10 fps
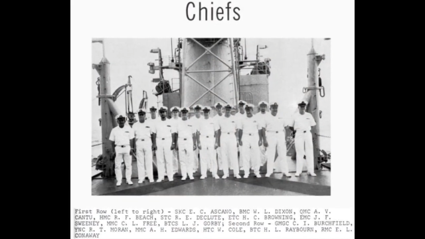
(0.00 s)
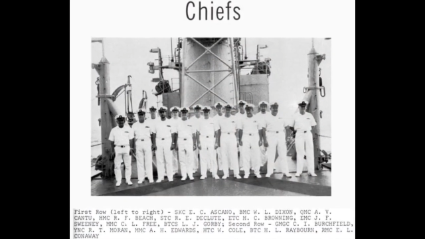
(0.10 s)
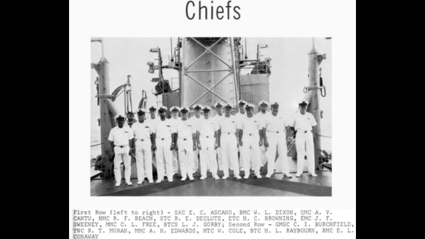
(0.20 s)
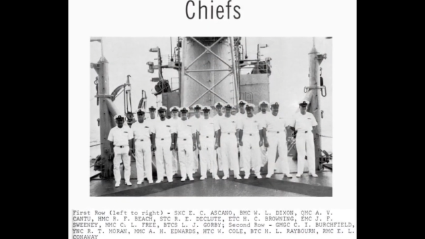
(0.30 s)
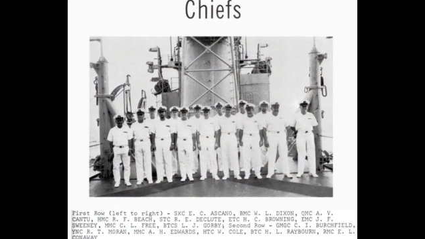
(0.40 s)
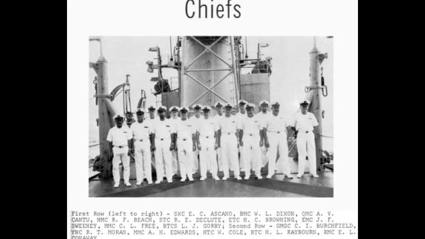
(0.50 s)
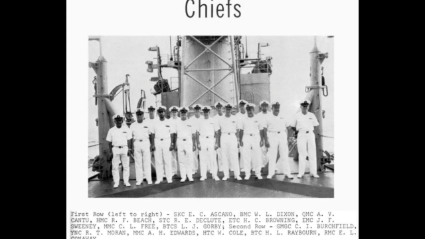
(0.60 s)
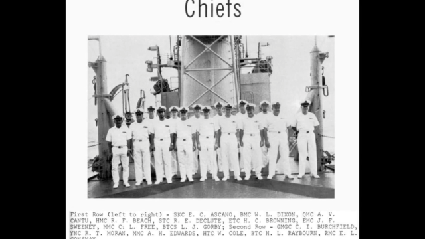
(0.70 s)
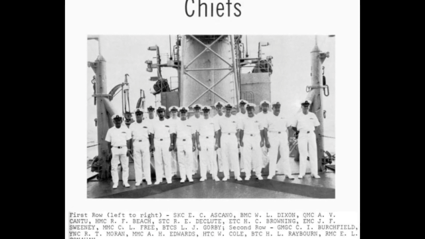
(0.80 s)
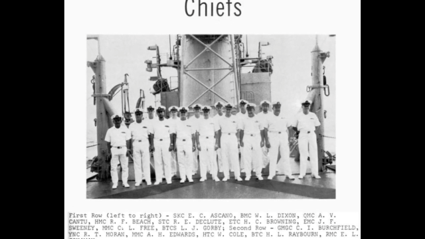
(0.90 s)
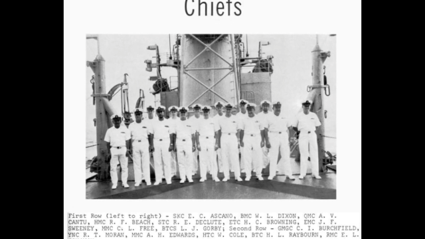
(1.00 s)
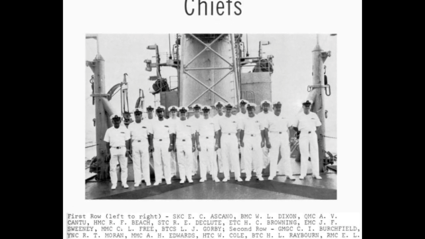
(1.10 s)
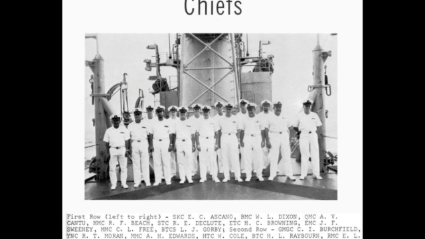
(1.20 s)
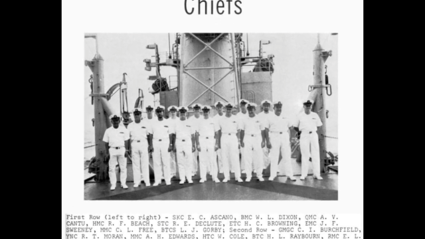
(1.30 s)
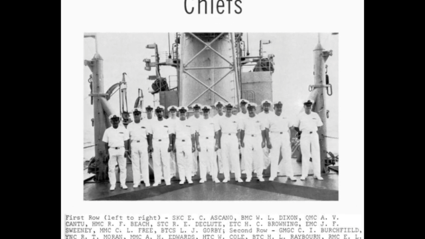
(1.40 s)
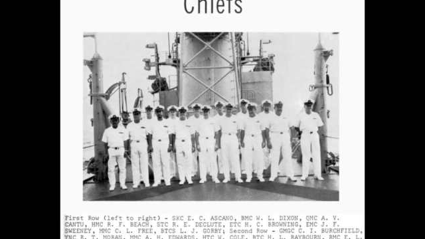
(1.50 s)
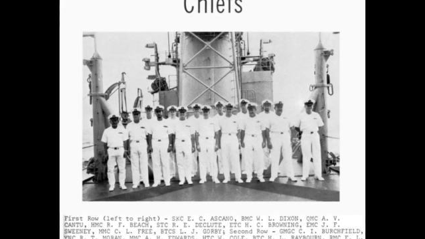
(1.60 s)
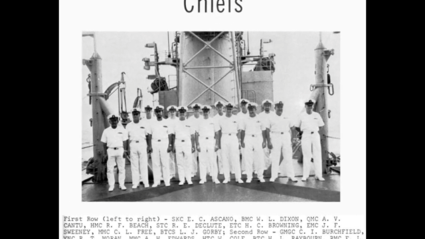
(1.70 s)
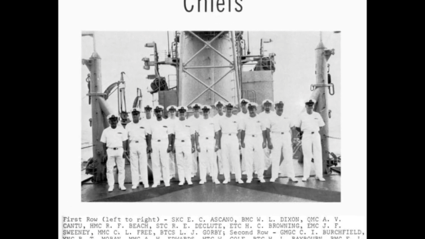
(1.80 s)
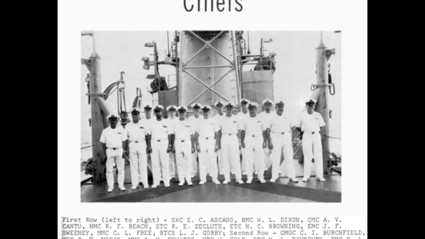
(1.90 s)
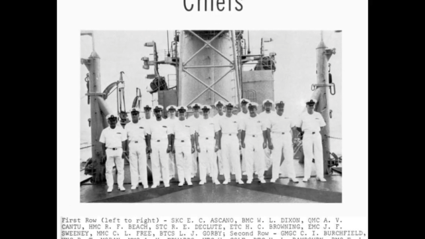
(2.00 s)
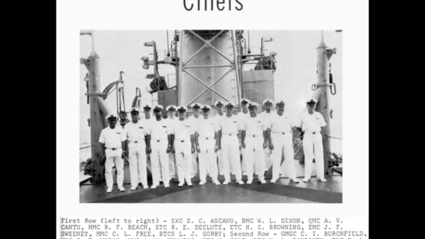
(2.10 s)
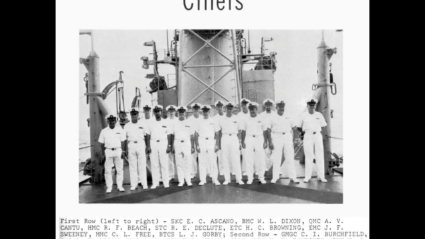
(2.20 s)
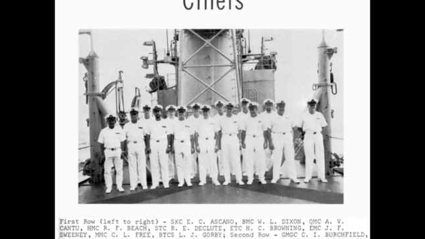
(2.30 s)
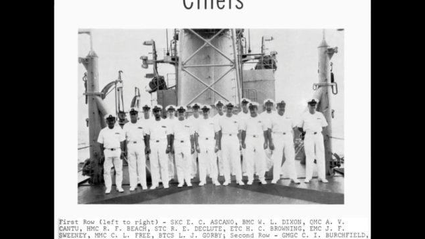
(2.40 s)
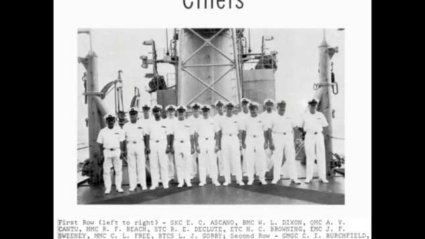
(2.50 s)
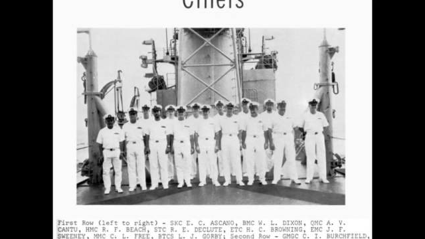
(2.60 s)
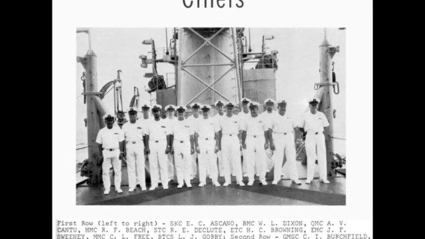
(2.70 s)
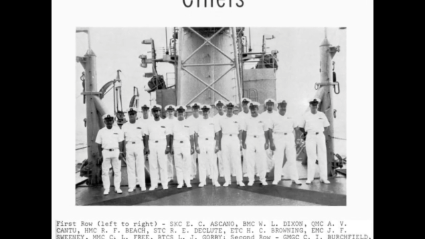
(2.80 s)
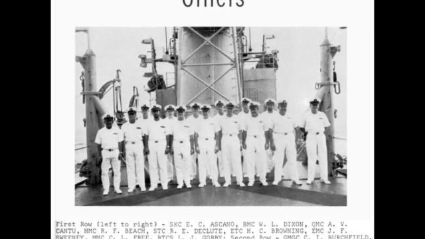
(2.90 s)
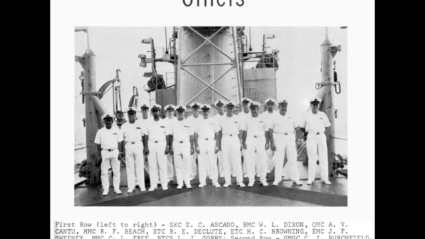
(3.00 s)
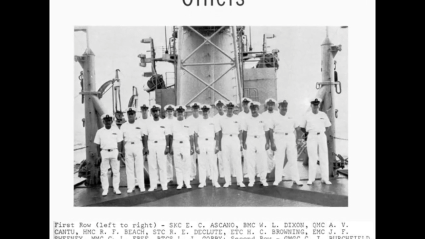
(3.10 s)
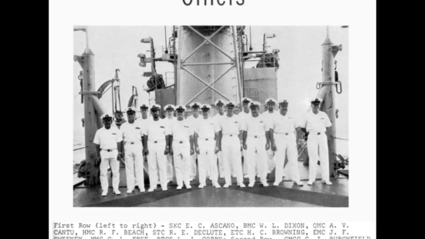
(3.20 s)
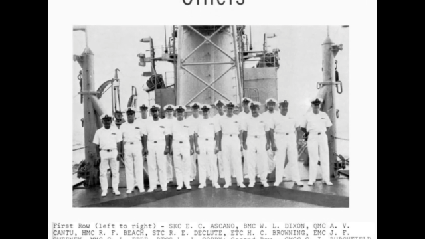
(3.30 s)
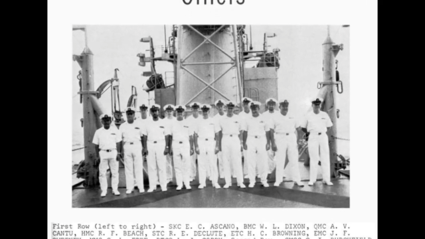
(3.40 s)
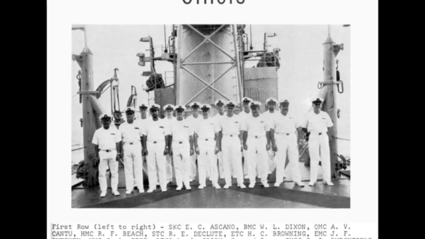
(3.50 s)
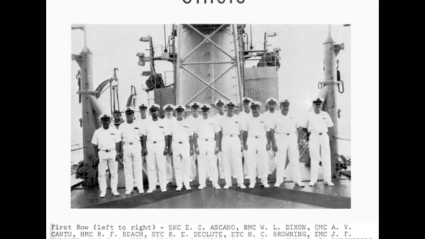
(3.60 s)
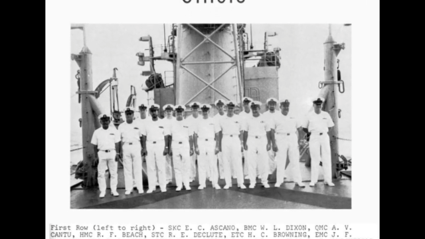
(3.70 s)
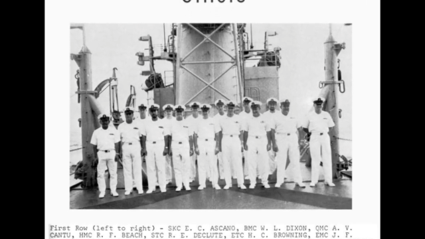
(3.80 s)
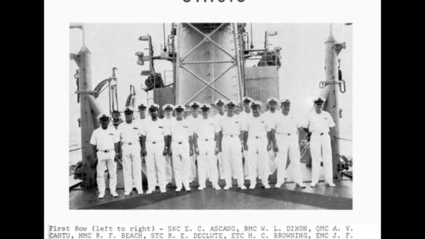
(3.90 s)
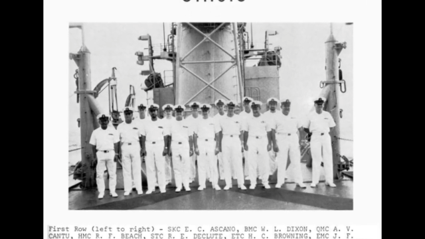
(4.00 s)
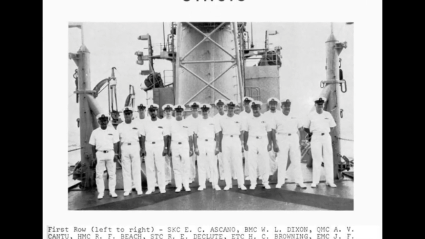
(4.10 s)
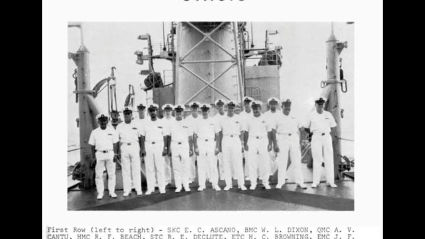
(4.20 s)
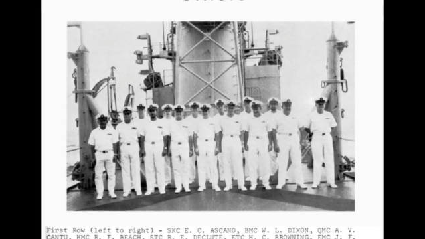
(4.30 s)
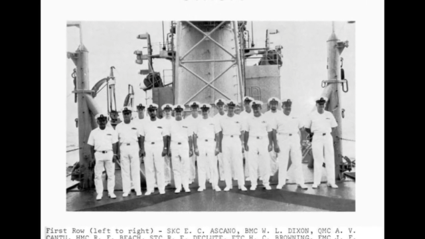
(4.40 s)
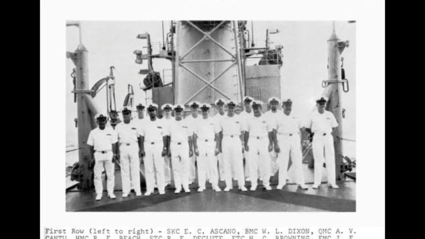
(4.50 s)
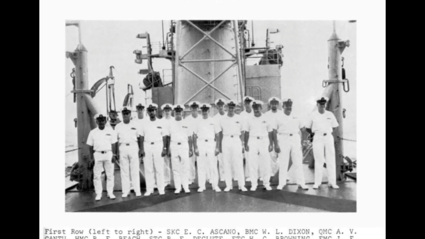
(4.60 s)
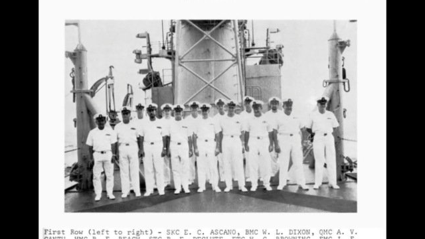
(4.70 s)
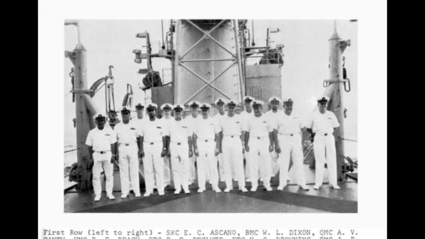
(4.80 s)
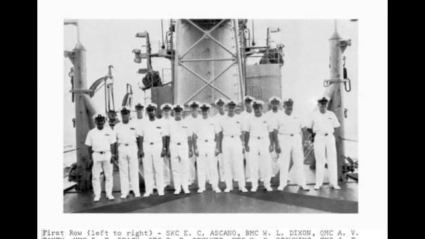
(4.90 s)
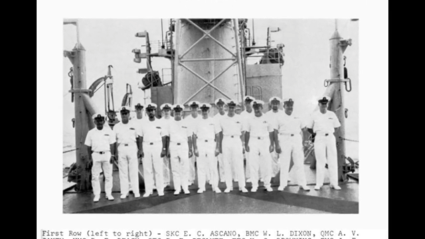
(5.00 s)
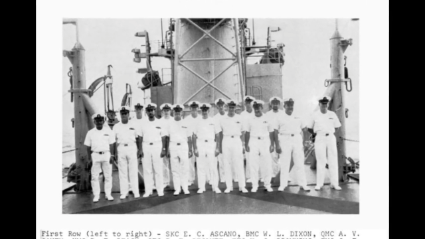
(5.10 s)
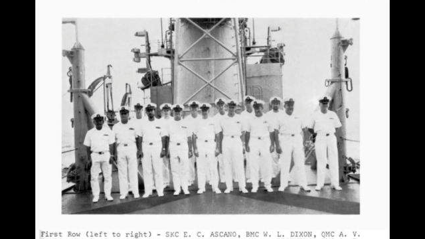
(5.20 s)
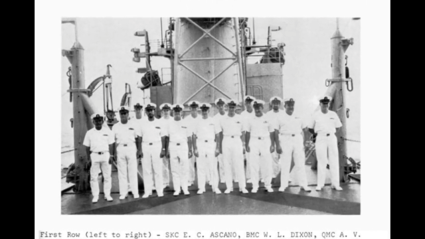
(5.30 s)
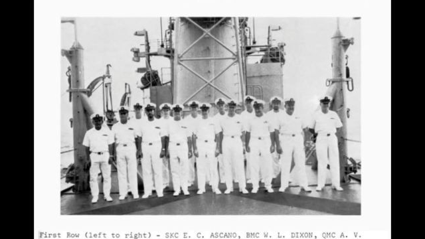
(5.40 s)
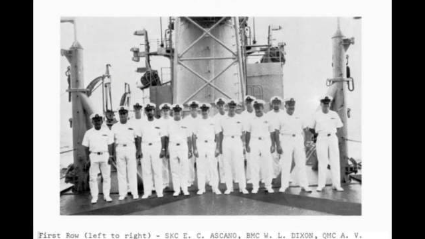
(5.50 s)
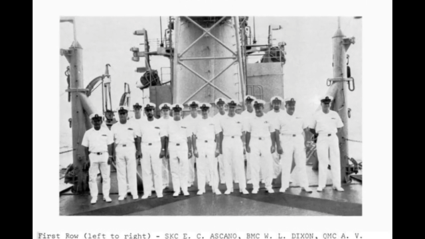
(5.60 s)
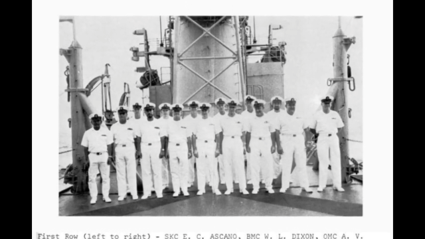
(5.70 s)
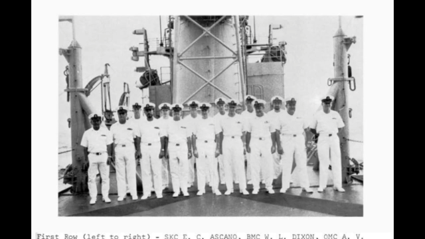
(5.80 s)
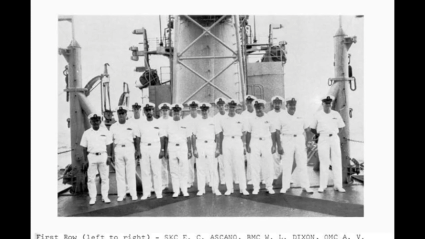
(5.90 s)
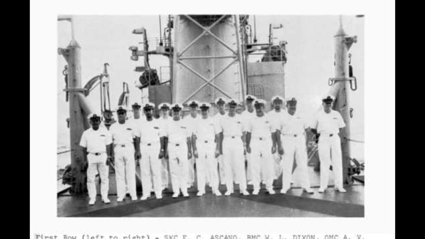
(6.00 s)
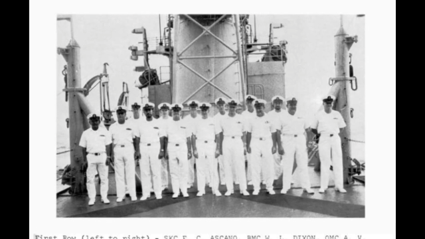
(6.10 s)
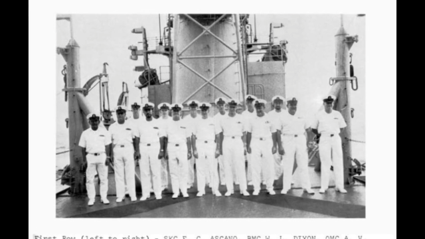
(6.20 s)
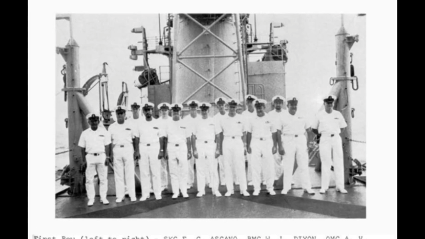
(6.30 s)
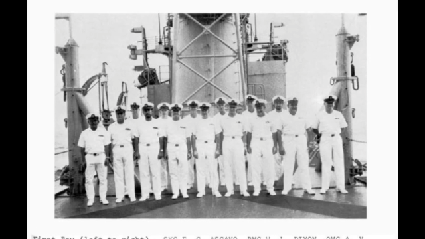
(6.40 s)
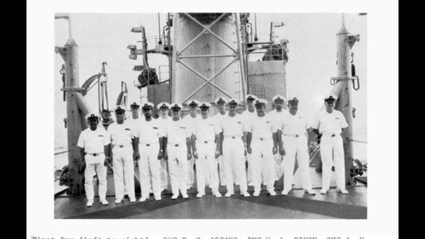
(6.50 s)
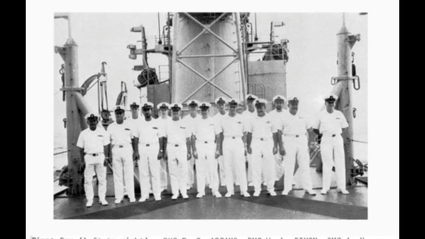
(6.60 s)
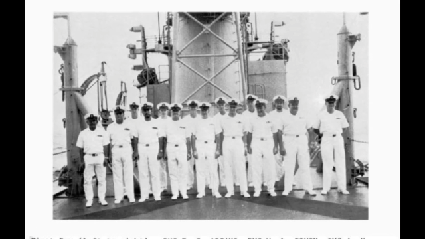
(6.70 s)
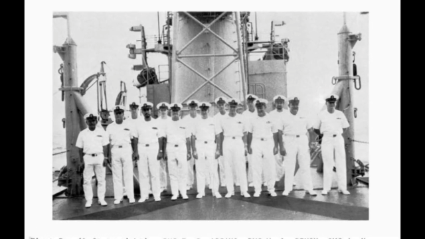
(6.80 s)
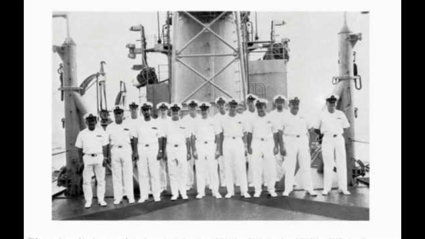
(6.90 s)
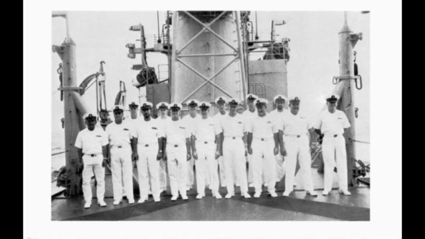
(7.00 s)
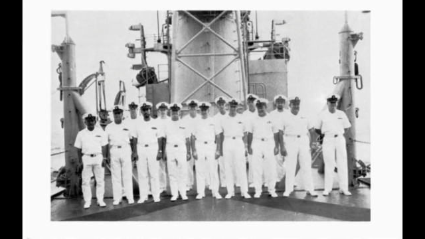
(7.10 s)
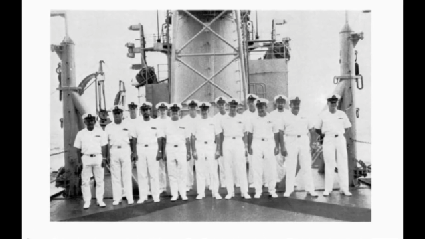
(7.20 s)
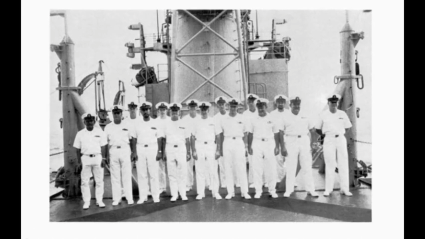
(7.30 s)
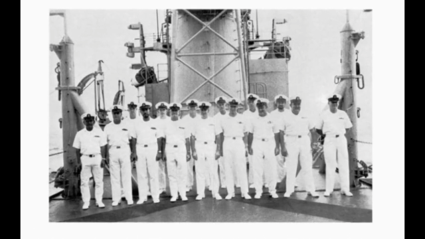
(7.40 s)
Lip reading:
No face is visible, so there are no lips to read.